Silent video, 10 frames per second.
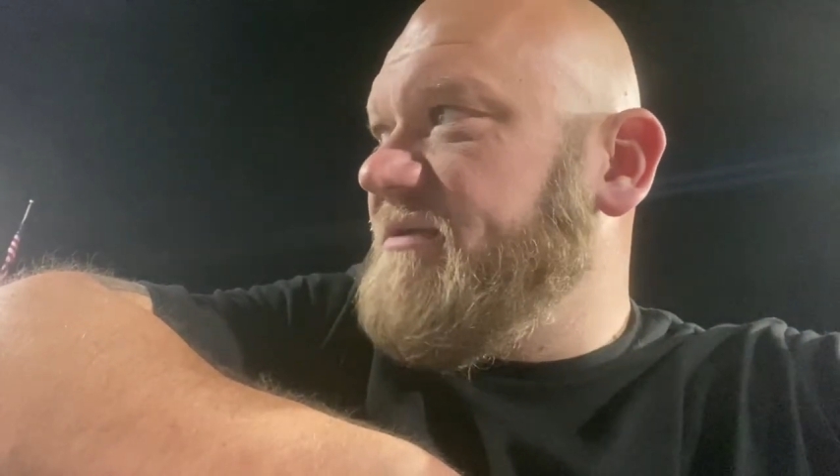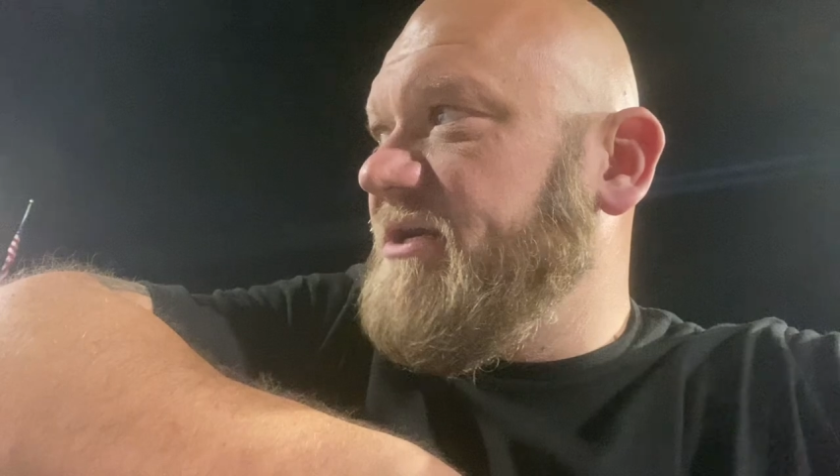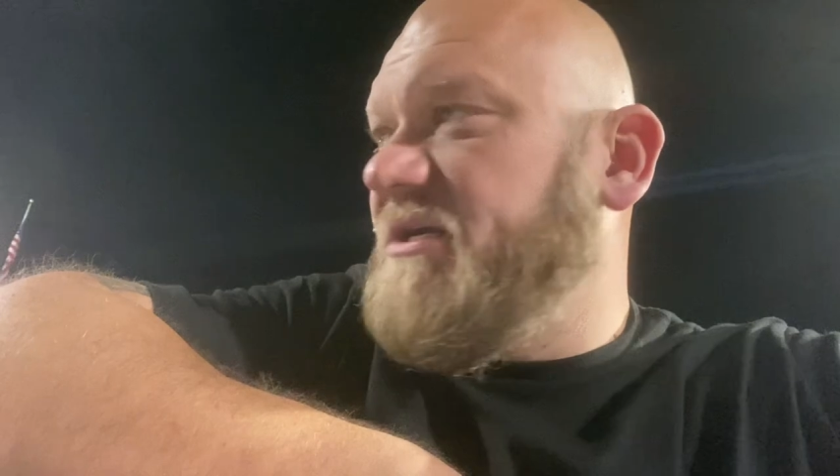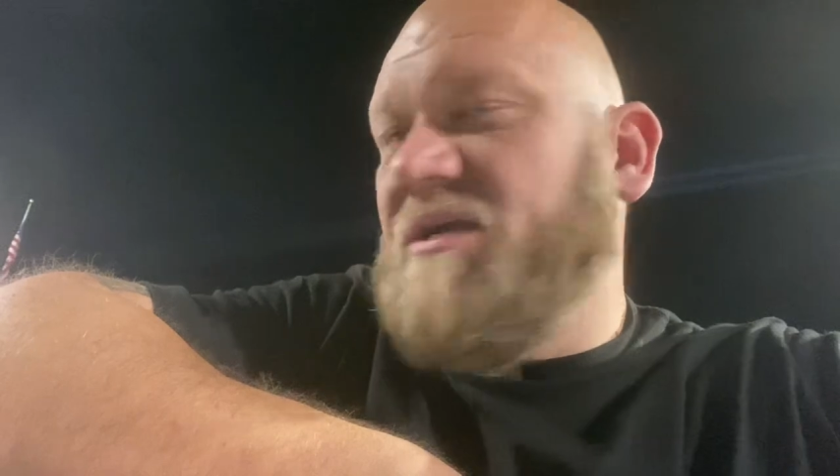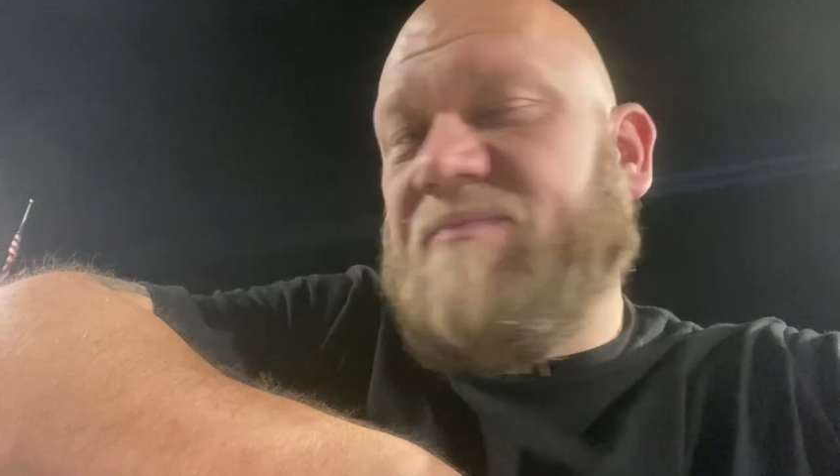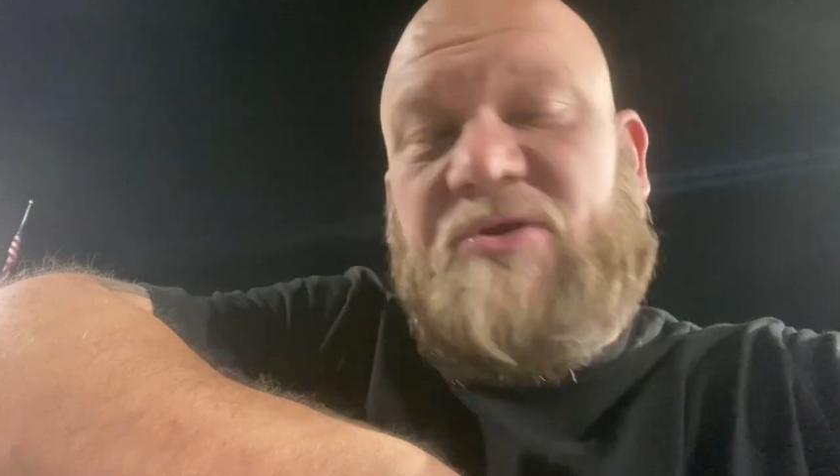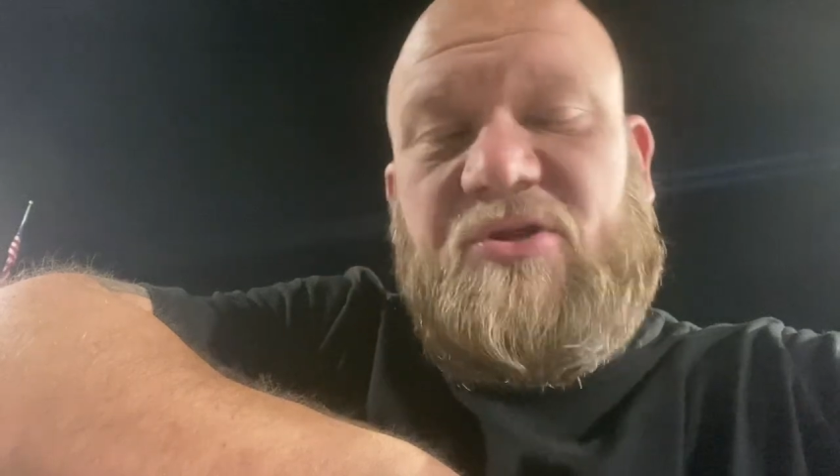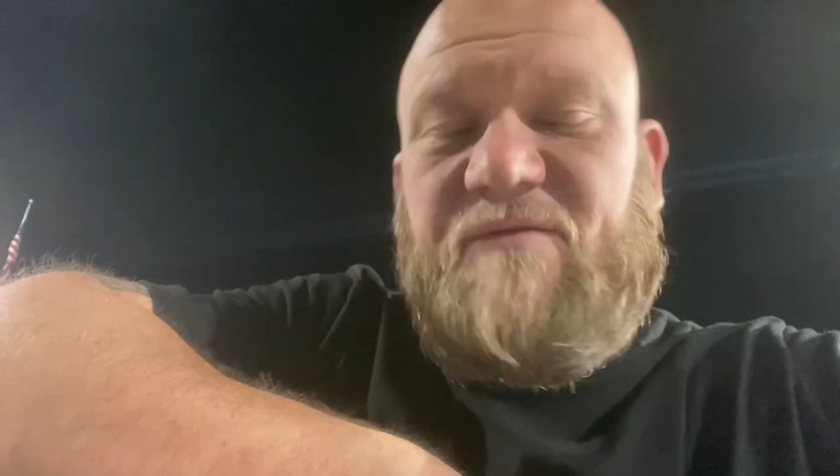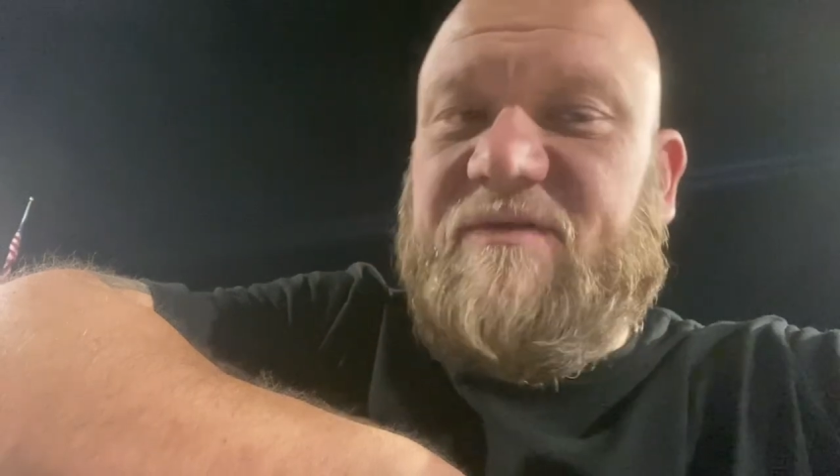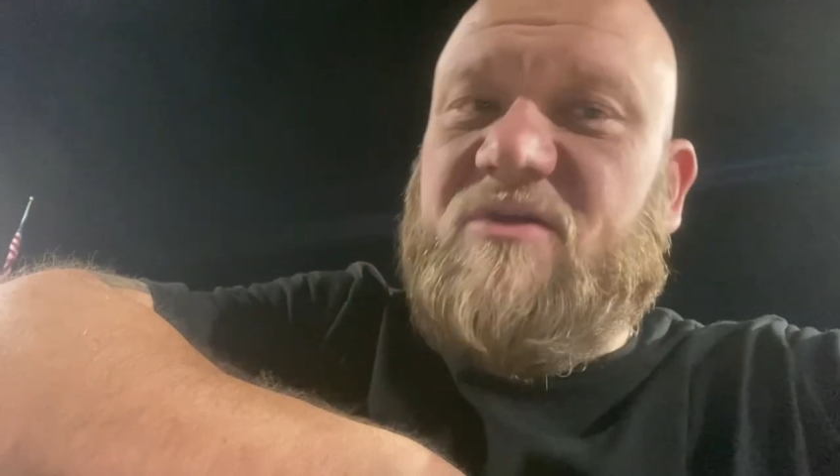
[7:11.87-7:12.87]
done it up put a
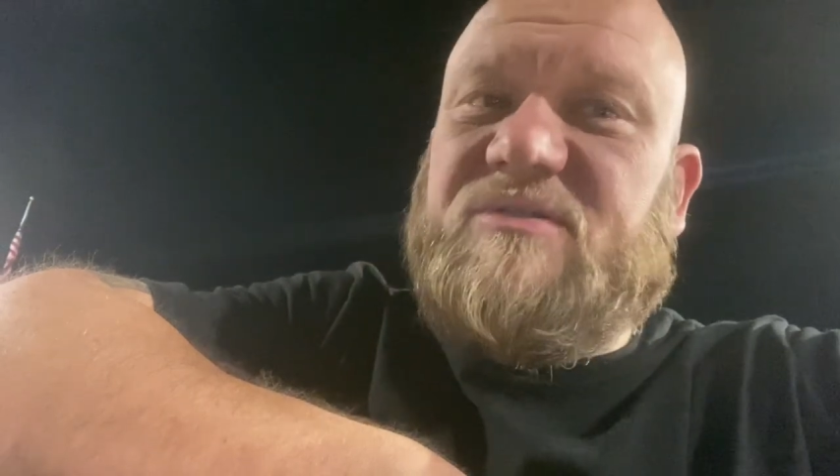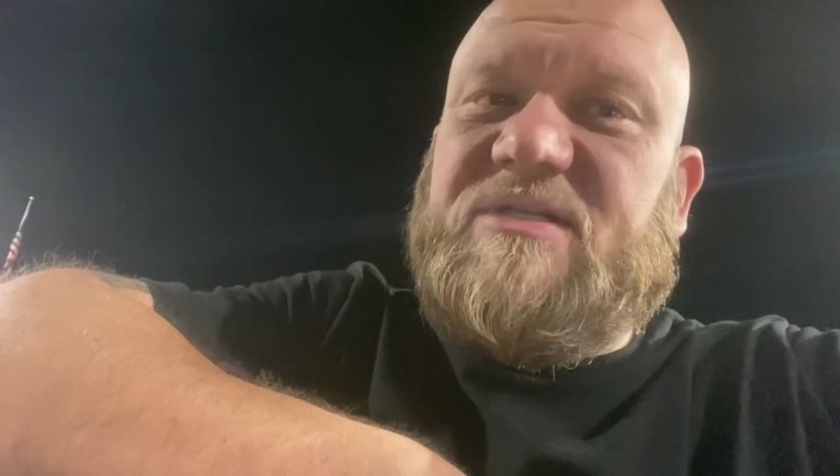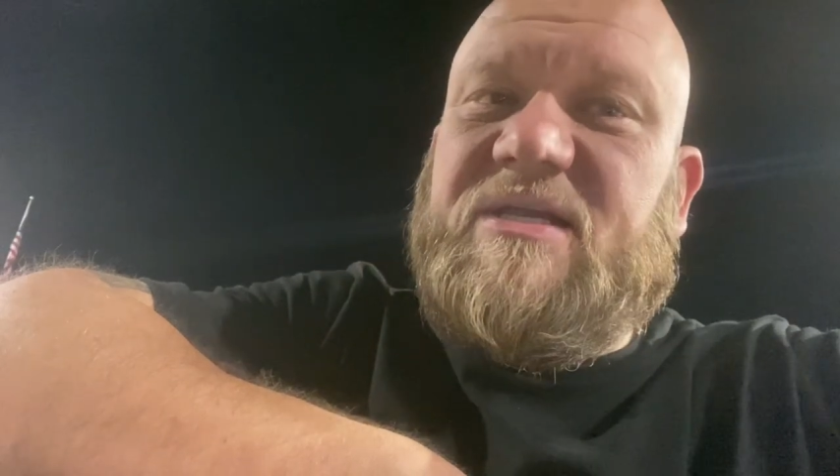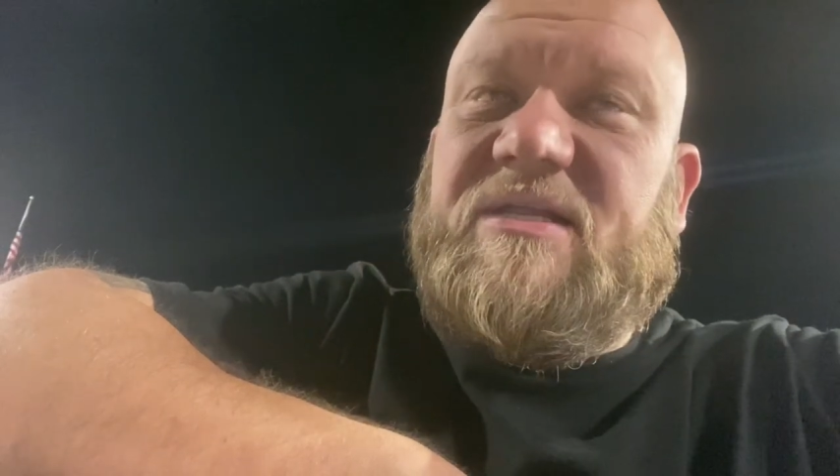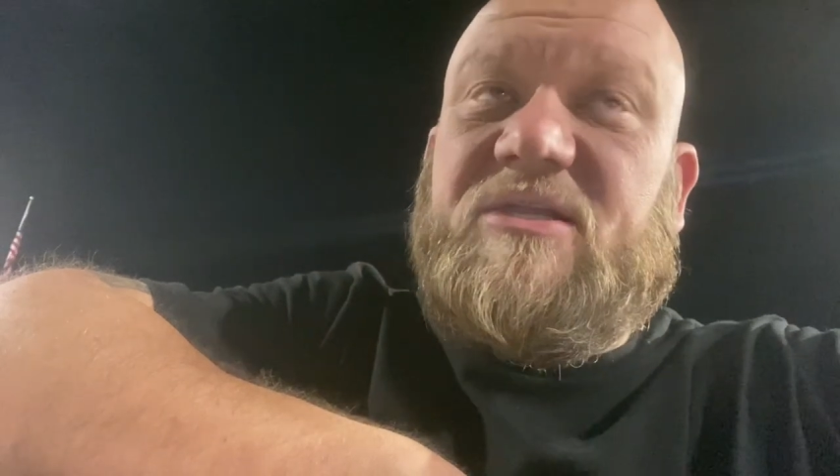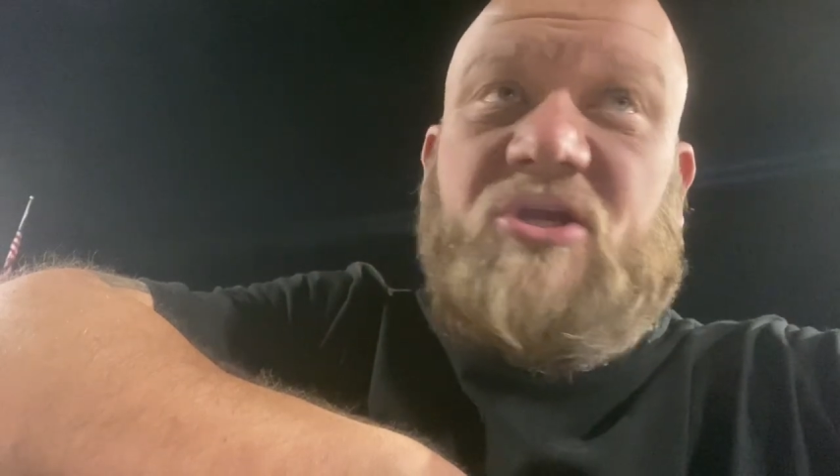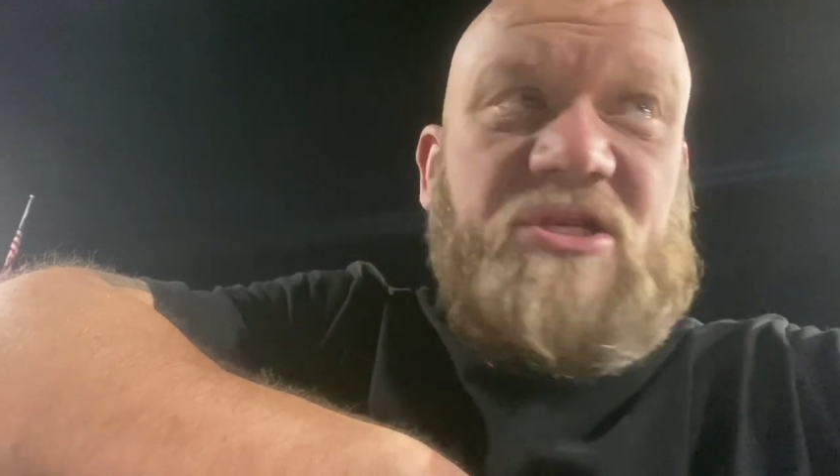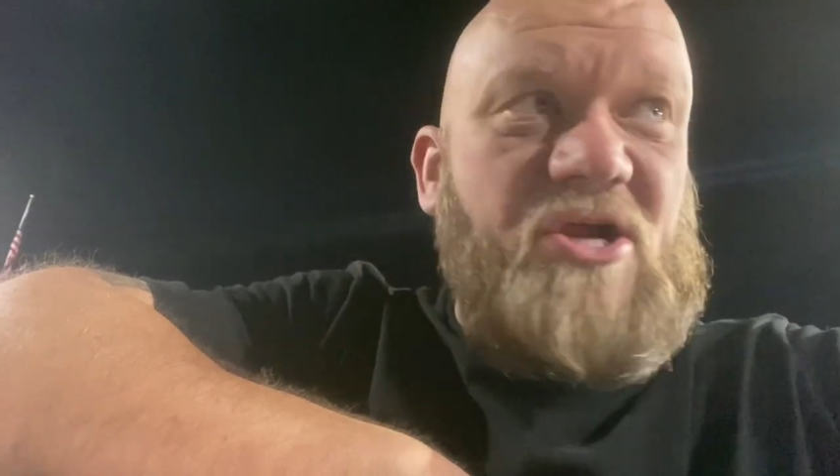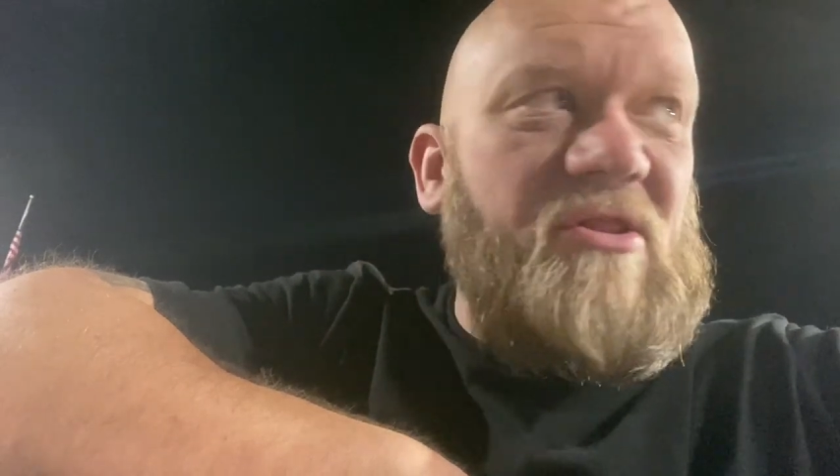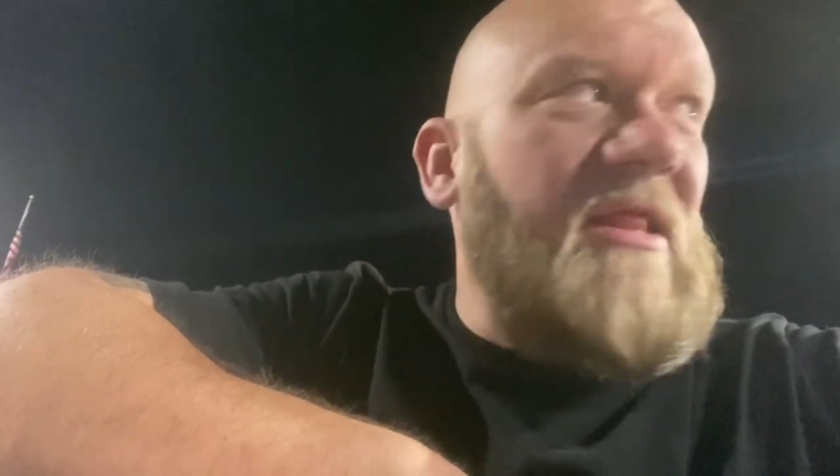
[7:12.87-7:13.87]
new fuse in it you can
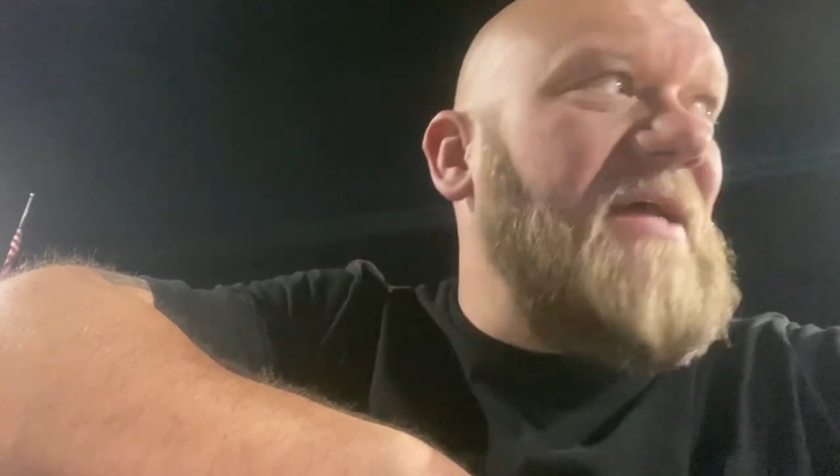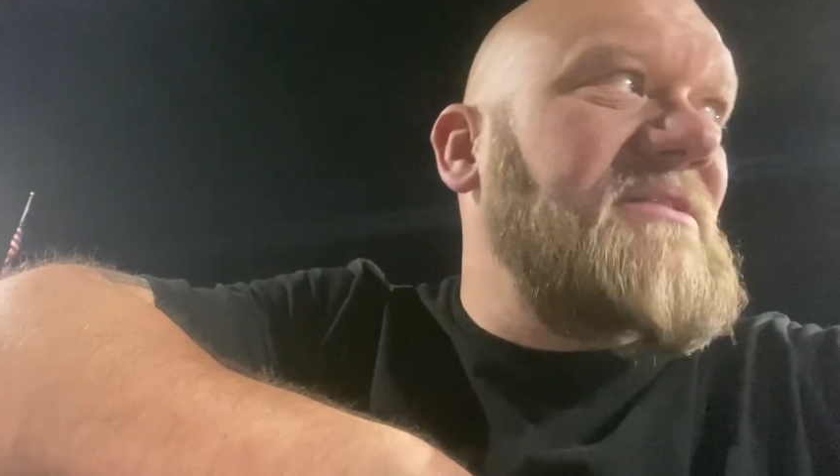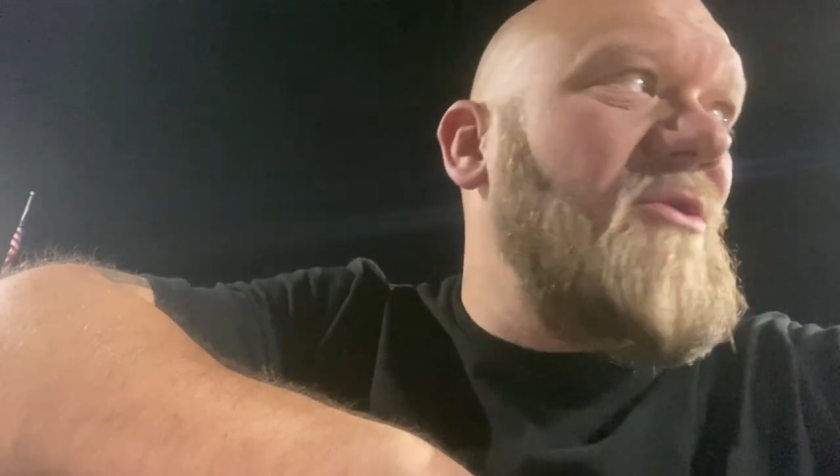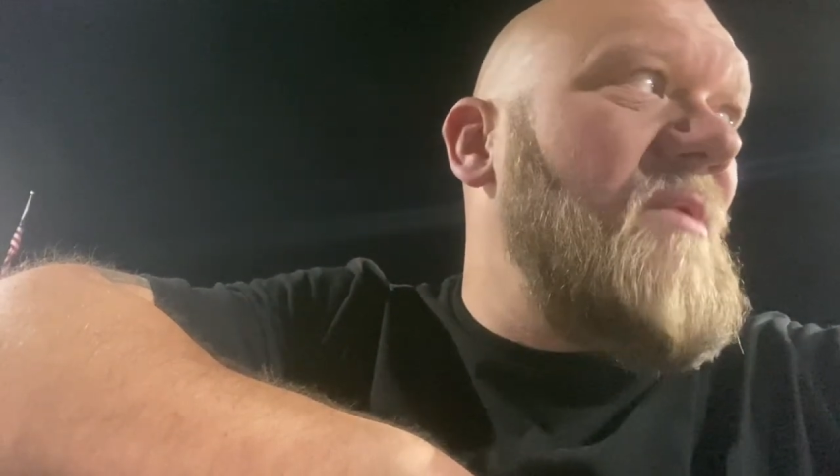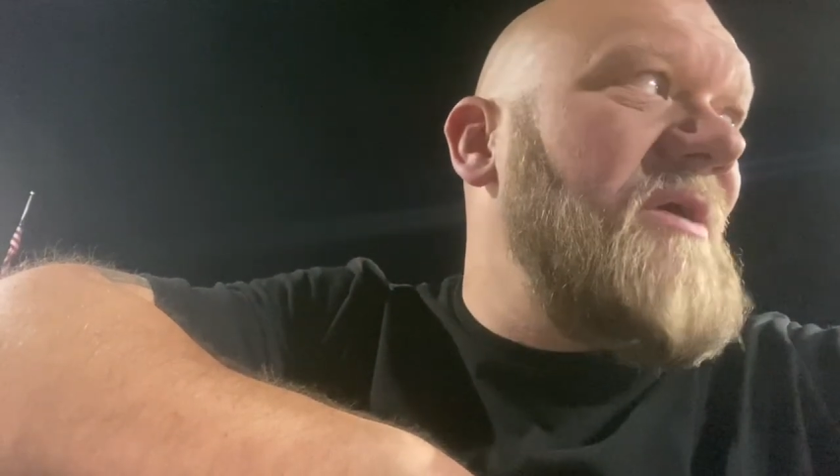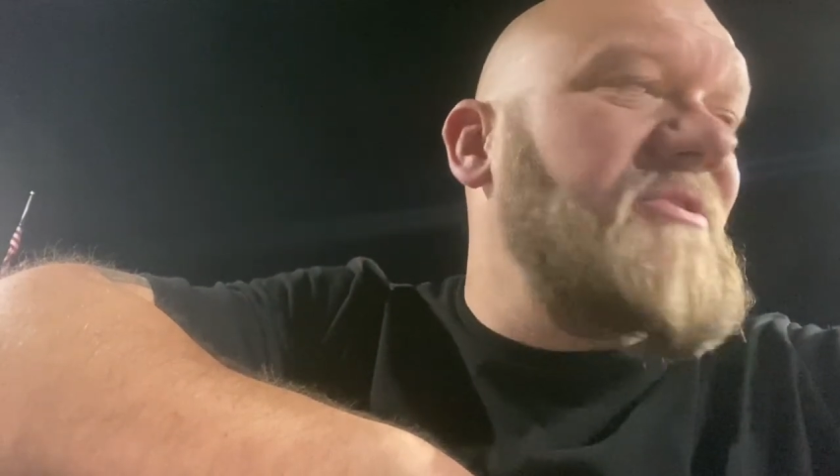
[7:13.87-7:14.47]
turn the lights on while you're